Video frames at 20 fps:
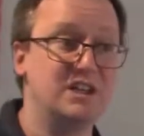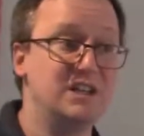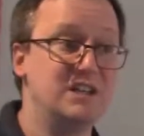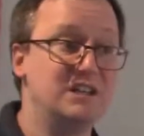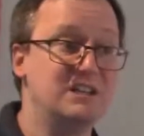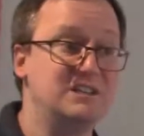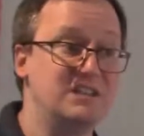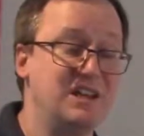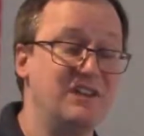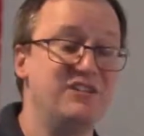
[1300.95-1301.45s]

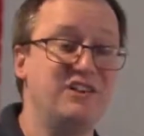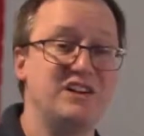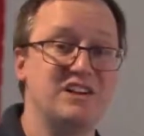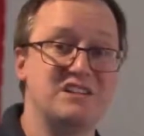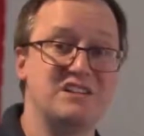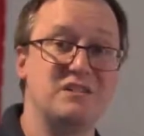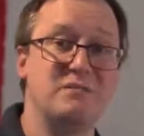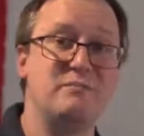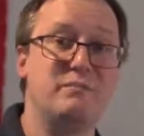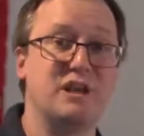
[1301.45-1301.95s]
is giving
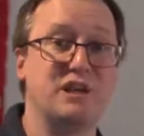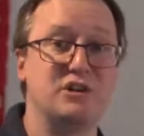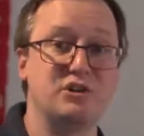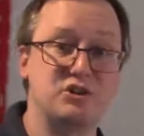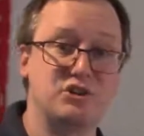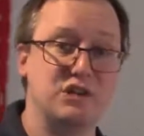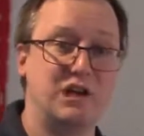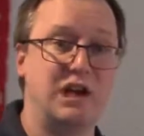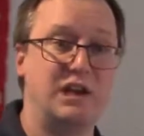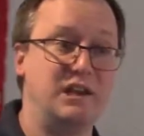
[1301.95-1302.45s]
us a better
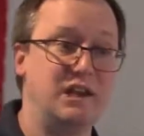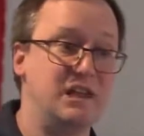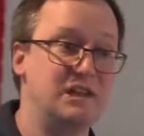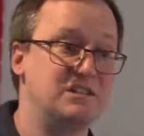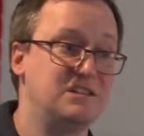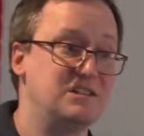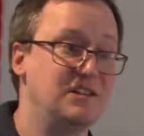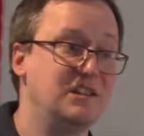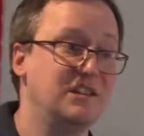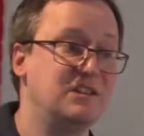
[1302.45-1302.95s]
shot at
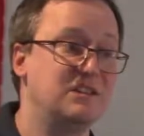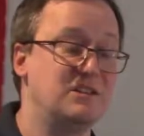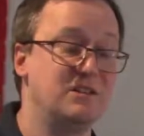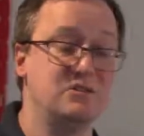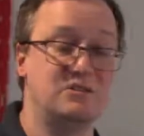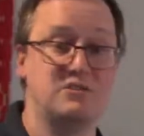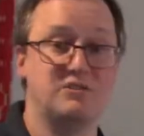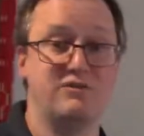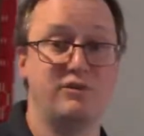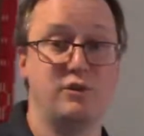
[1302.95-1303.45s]
seeing that
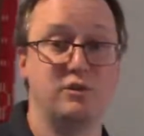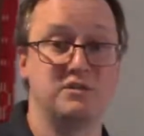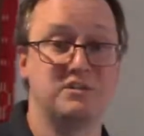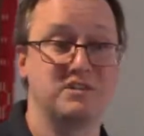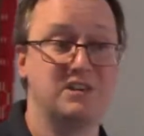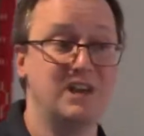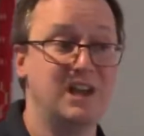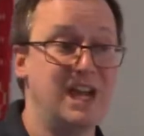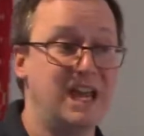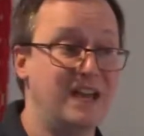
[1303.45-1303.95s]
those
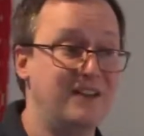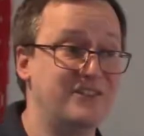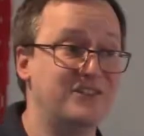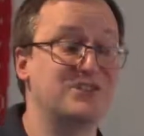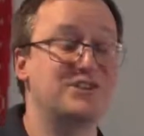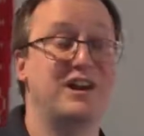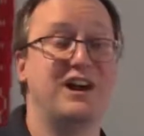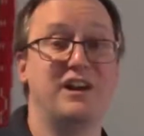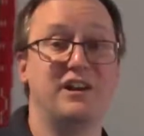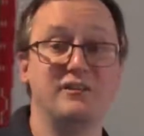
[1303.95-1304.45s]
folks have a
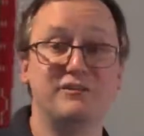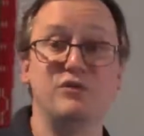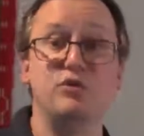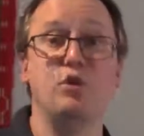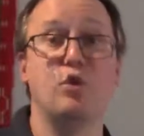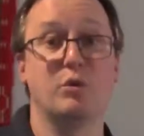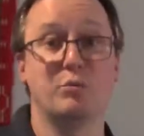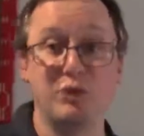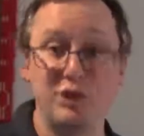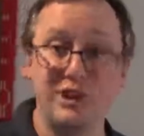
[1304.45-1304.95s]
shot of
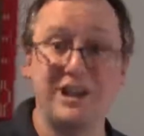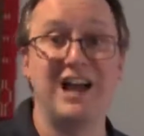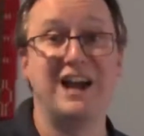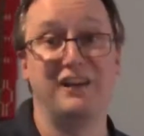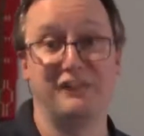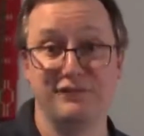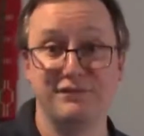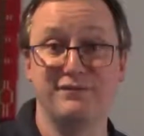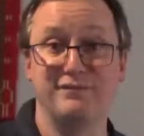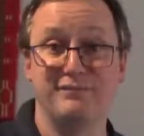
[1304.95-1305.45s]
normal
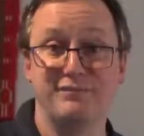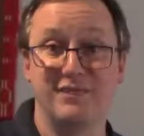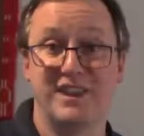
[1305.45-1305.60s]
life.